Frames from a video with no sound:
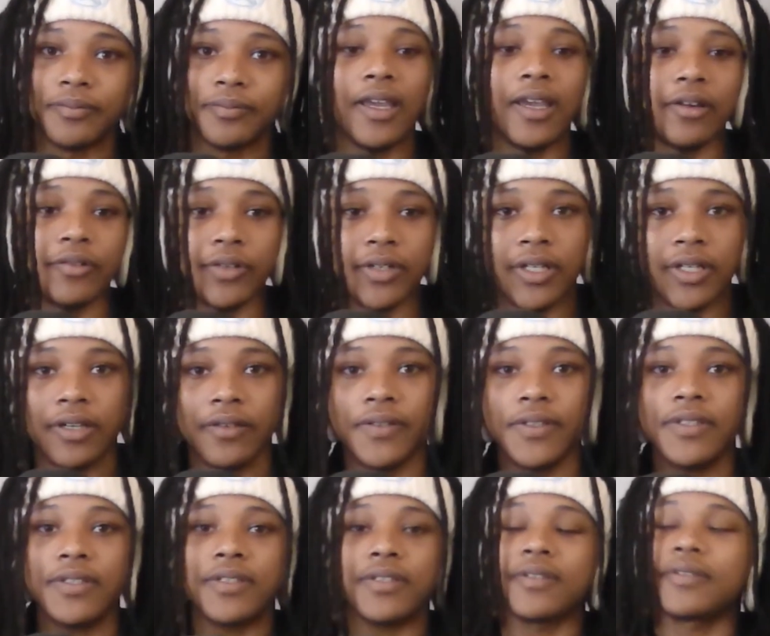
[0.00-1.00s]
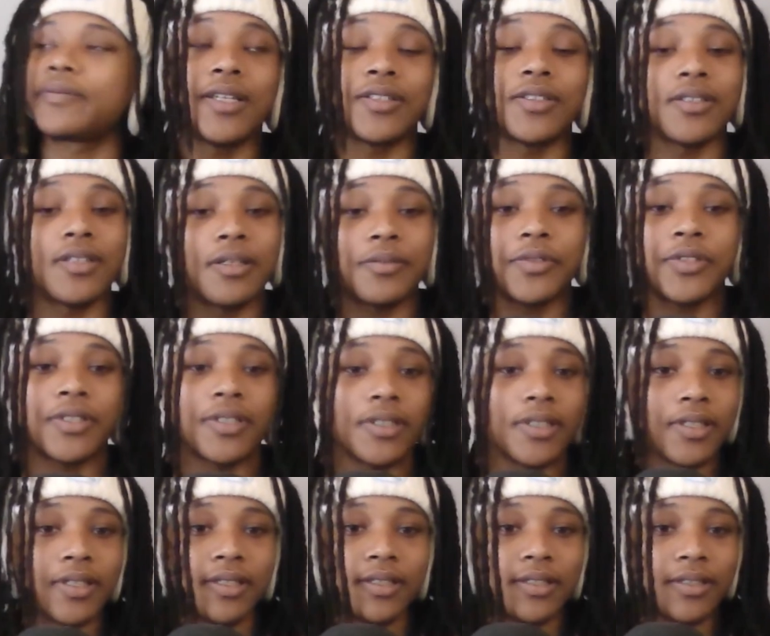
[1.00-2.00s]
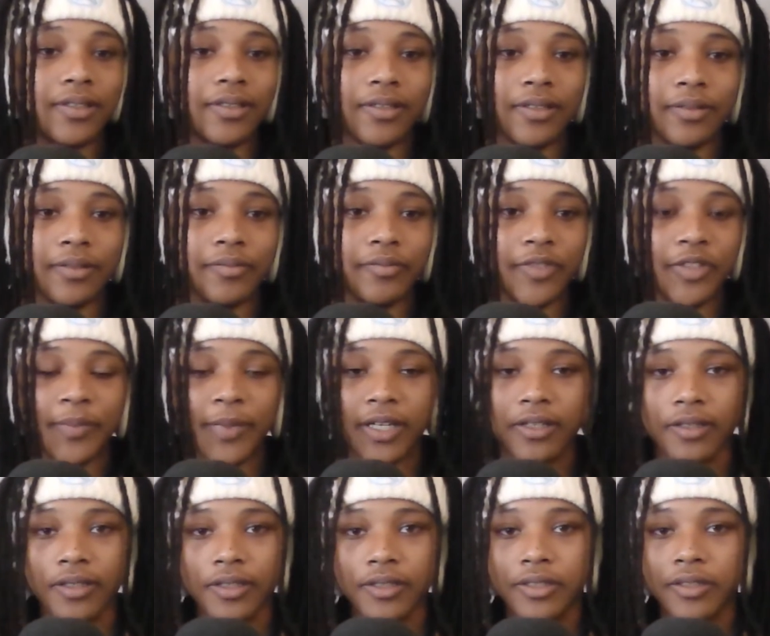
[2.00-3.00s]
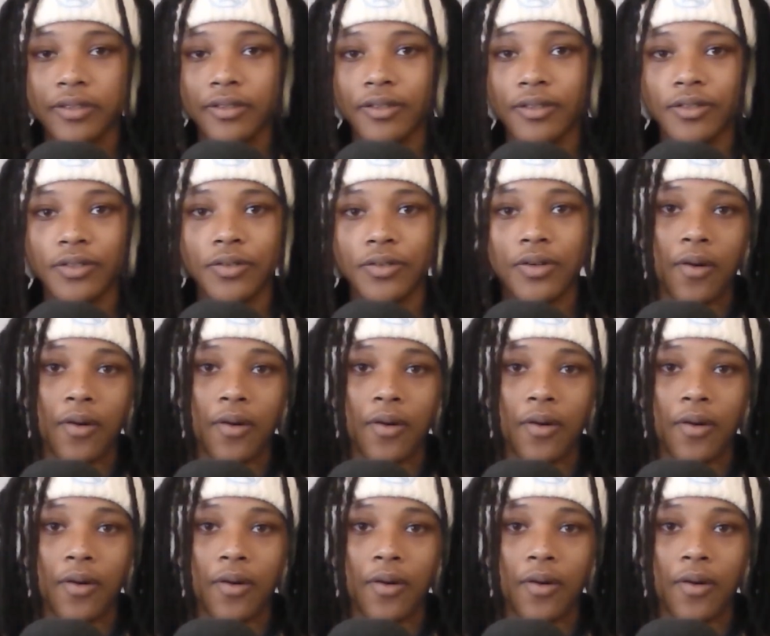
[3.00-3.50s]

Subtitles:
Aaron Davis. So now I'm just gonna get into some speculation on